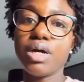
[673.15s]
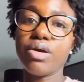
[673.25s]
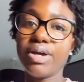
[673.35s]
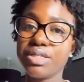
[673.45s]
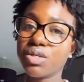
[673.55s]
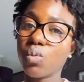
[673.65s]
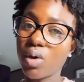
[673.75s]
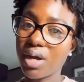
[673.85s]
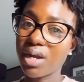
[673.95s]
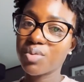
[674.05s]
Alright, so
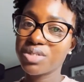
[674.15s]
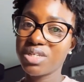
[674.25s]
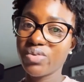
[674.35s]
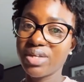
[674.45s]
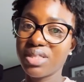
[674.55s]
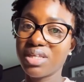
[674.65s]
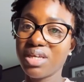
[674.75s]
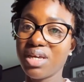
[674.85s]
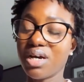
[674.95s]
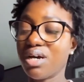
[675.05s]
while I was doing
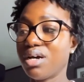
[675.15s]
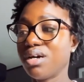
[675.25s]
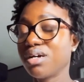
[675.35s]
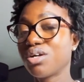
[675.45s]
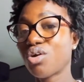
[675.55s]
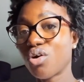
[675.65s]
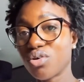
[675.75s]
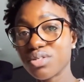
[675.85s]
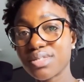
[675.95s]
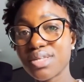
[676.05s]
the
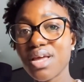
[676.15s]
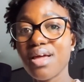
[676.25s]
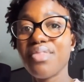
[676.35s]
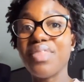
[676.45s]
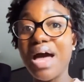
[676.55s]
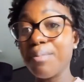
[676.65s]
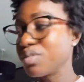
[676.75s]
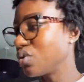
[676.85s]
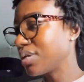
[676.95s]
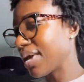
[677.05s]
cots, the
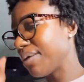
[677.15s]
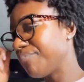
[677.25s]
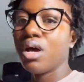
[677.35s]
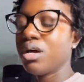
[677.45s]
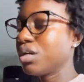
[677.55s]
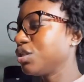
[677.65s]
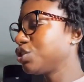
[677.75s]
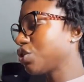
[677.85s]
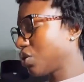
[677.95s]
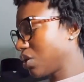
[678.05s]
Amazon came. I'm gonna
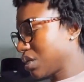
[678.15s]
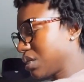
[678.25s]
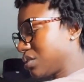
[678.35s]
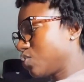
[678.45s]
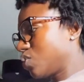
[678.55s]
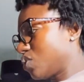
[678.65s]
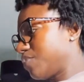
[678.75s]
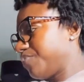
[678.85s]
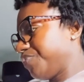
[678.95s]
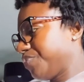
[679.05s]
show you guys
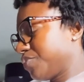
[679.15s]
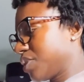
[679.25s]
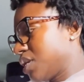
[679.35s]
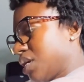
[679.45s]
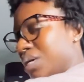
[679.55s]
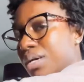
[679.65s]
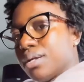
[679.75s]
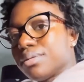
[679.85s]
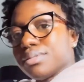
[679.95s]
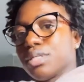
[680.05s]

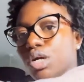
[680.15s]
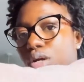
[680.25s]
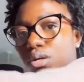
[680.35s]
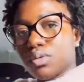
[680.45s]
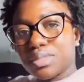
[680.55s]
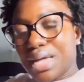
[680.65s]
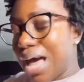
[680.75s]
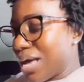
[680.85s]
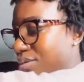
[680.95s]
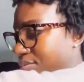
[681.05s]
what girls
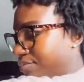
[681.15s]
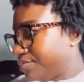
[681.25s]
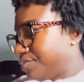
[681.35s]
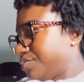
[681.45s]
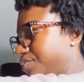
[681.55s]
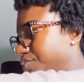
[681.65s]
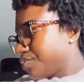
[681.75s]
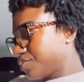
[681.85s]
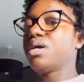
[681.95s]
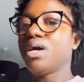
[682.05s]
got.
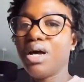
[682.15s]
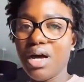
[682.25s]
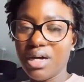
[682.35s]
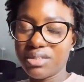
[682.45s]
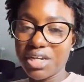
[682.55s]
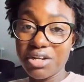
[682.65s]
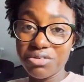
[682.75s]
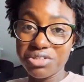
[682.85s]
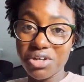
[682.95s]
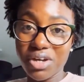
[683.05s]
I'll tell you a
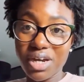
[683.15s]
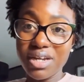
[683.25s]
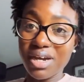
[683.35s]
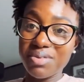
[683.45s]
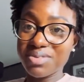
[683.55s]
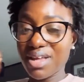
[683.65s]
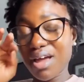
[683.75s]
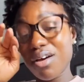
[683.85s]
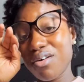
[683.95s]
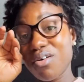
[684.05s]
little joke, and I was like,
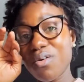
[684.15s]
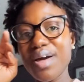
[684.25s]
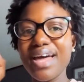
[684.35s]
oh,